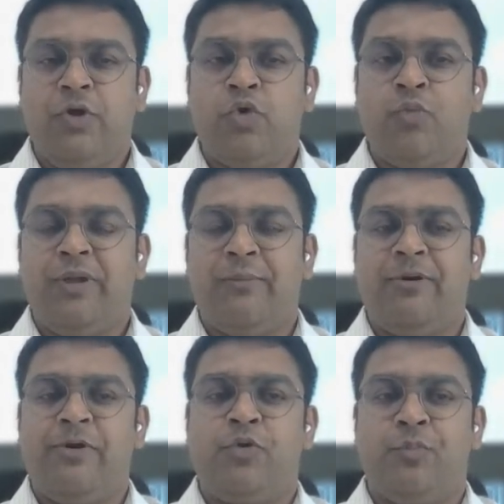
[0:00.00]
to be
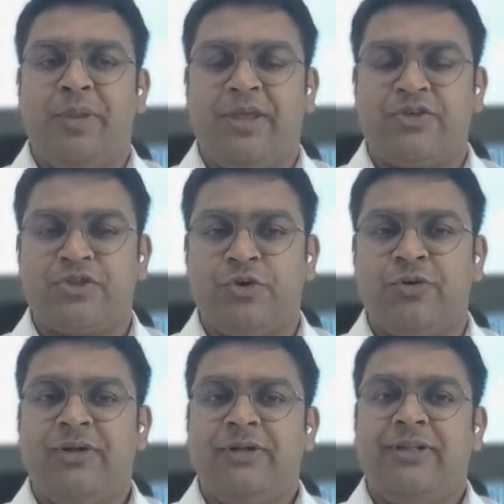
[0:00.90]
able to make
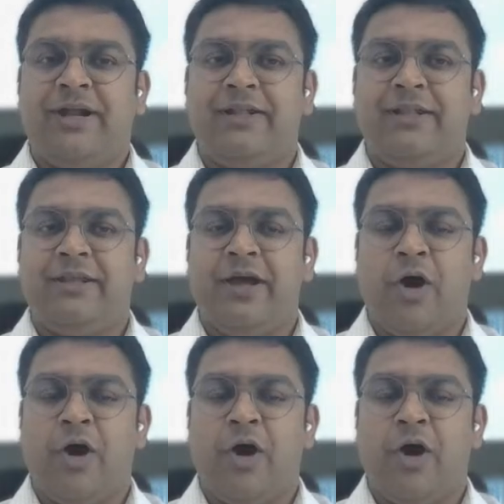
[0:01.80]
sure that the